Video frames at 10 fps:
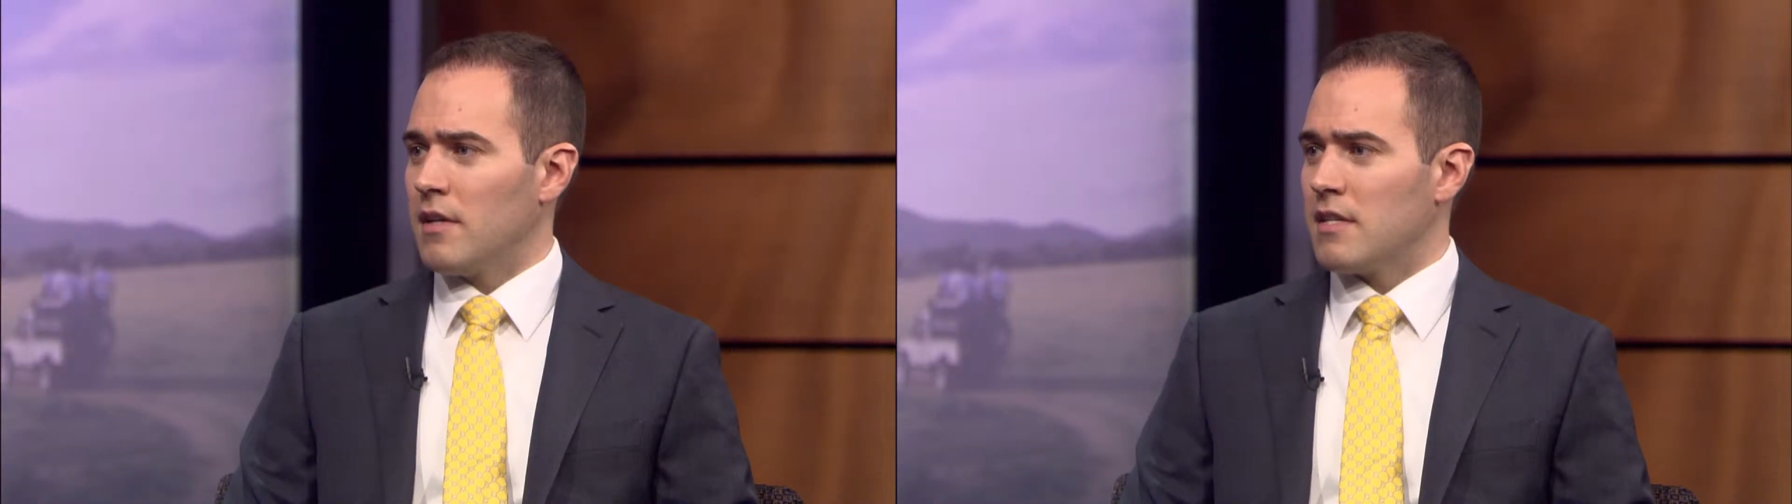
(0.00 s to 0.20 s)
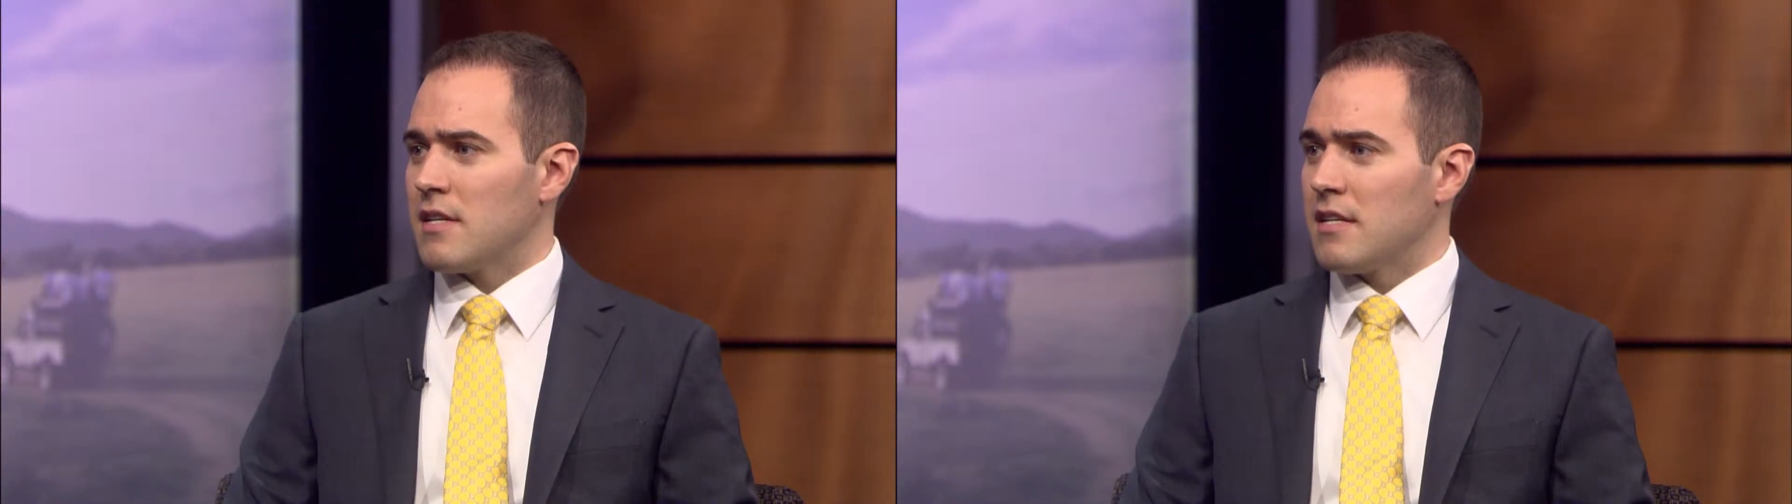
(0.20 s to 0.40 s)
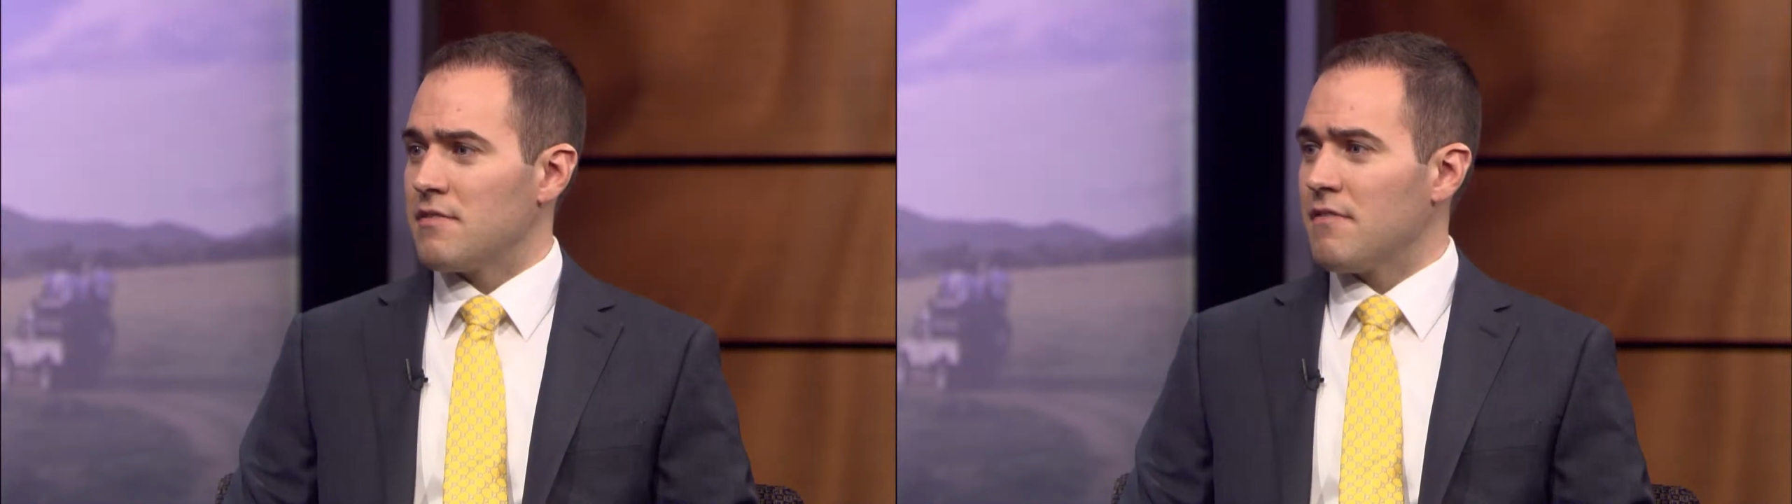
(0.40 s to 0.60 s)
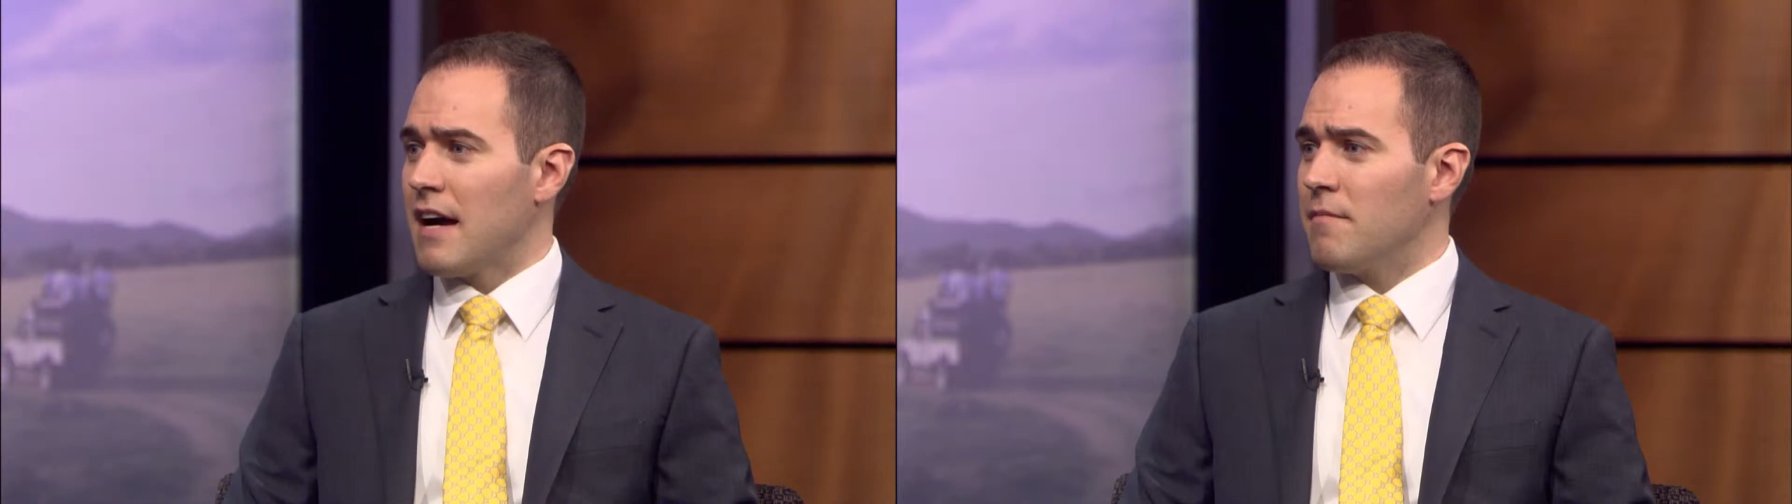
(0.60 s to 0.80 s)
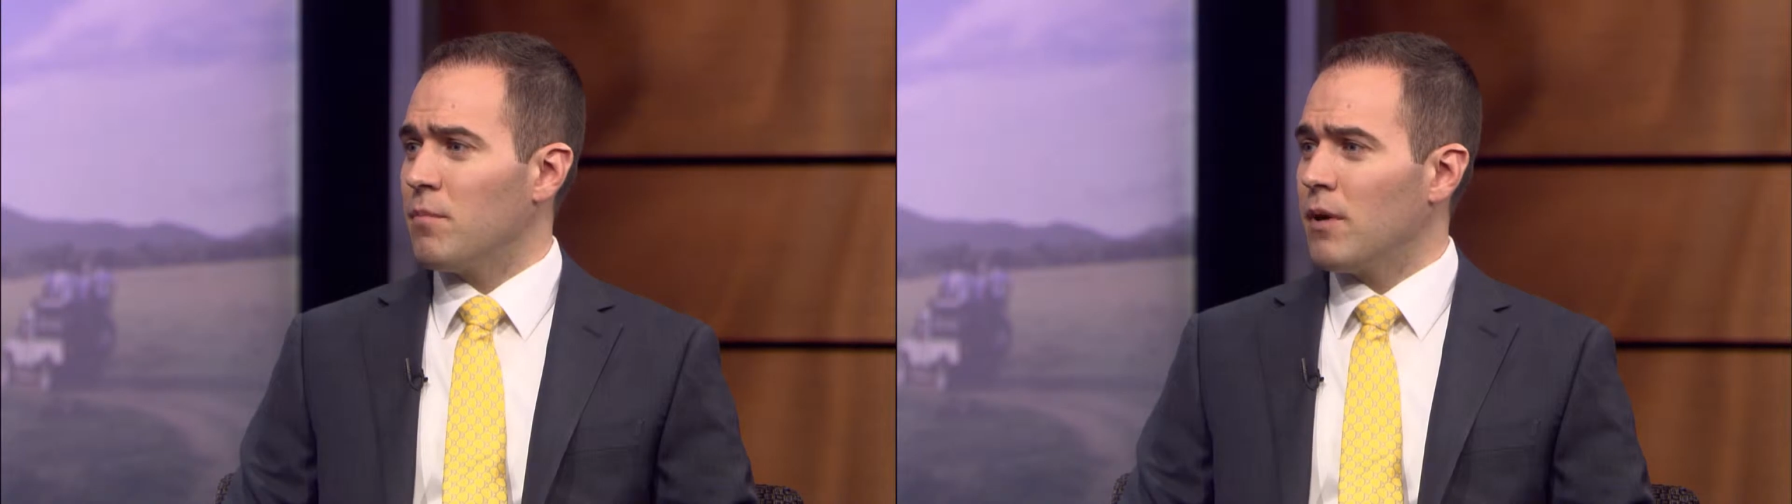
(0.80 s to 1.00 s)
They say it's
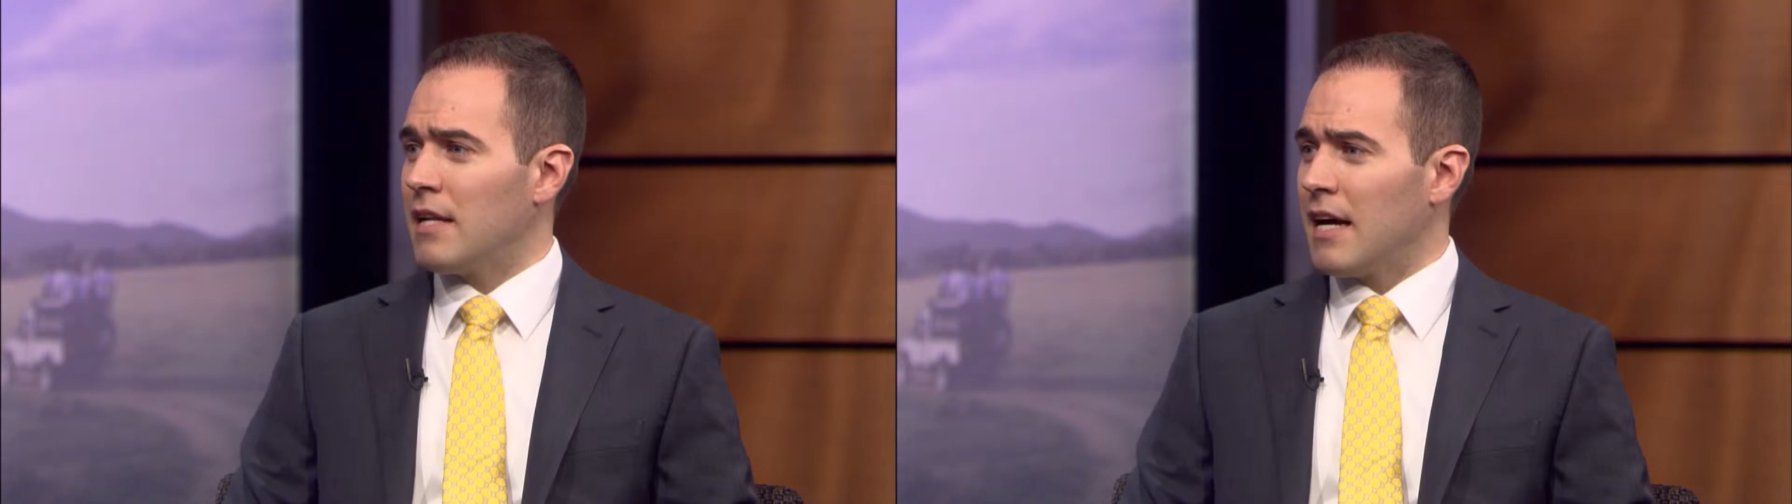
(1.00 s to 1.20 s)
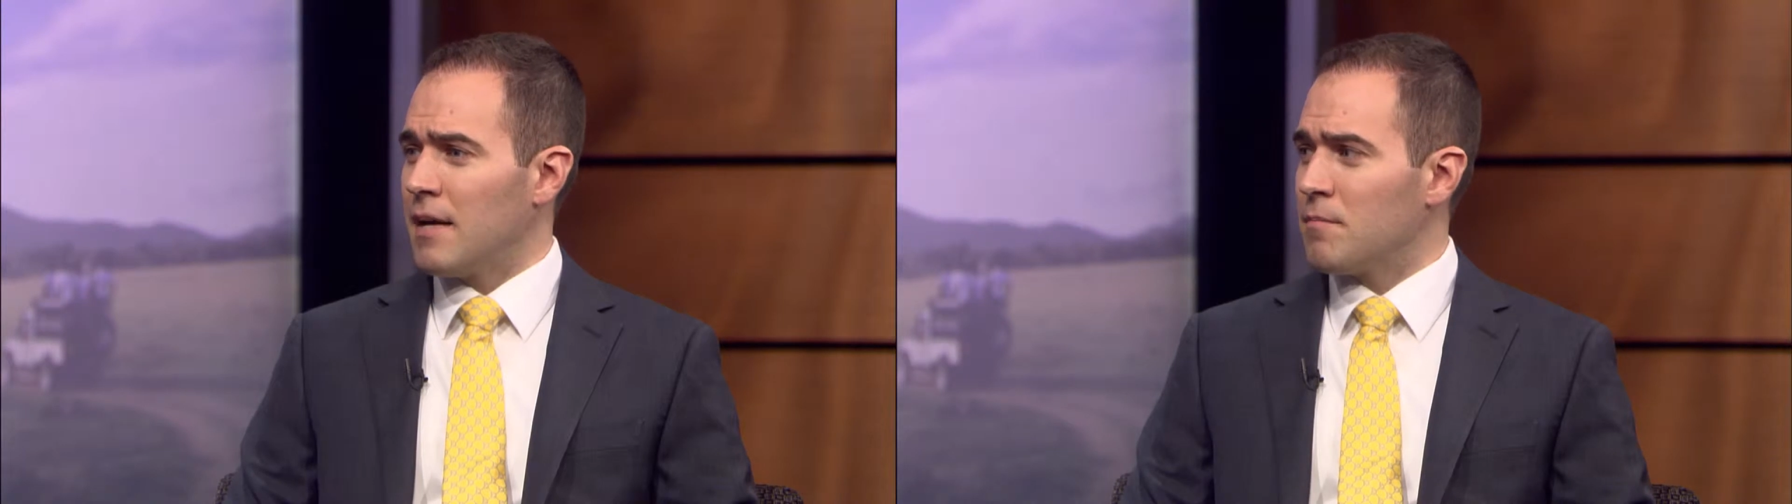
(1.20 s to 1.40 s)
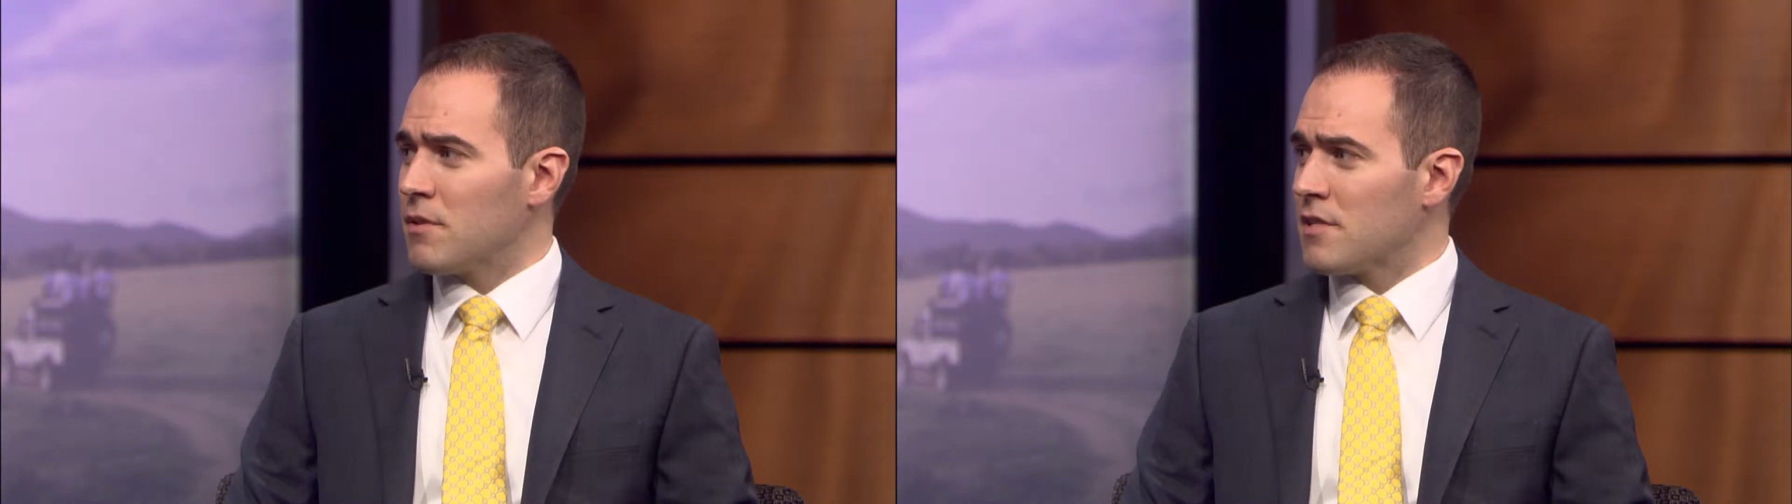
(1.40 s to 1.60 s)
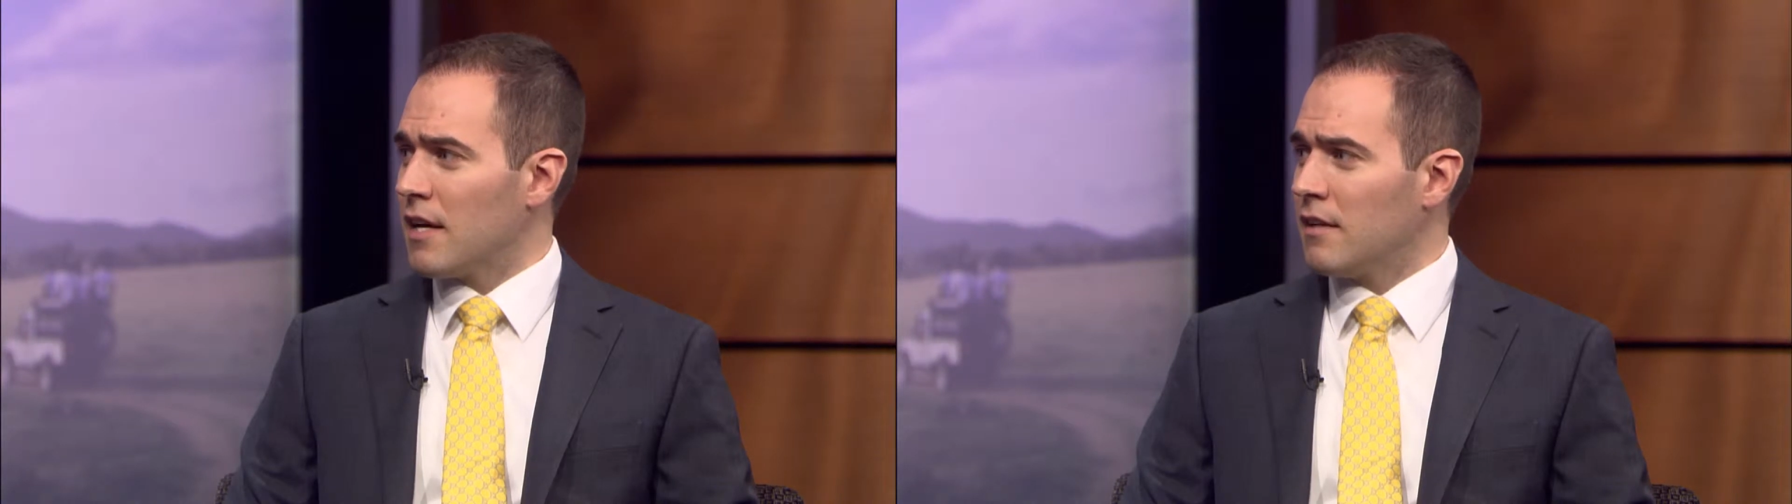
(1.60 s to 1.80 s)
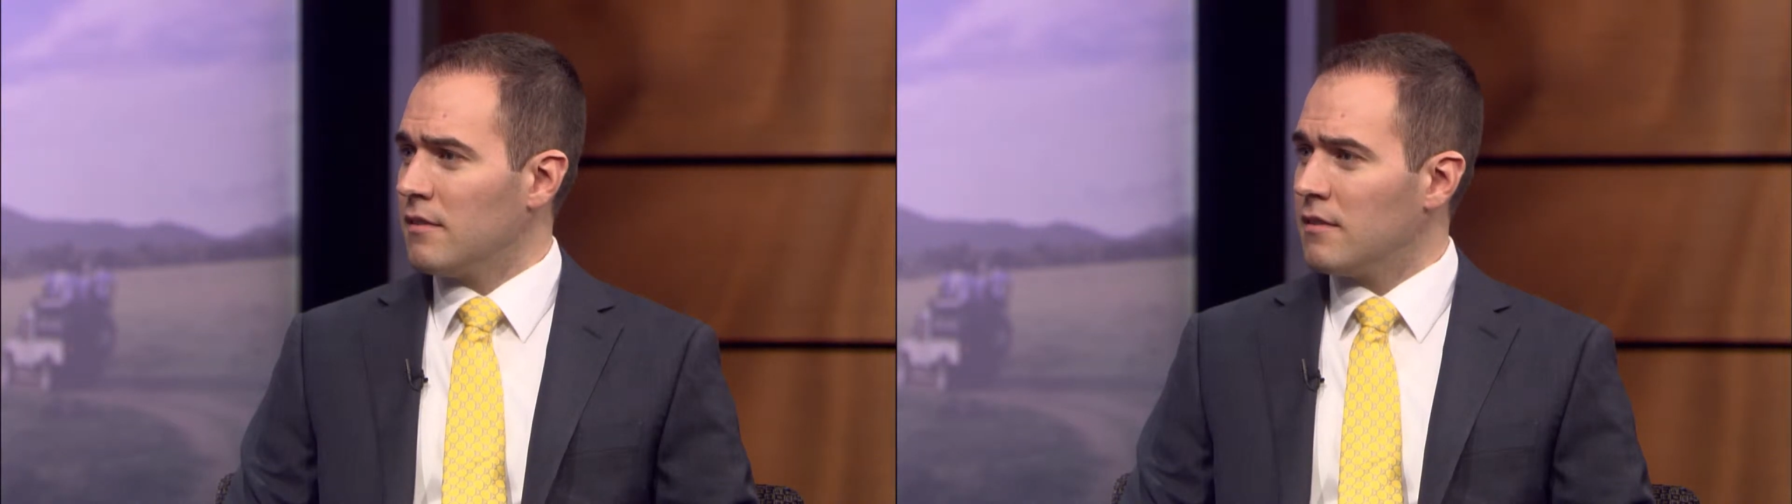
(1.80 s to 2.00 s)
5.9%.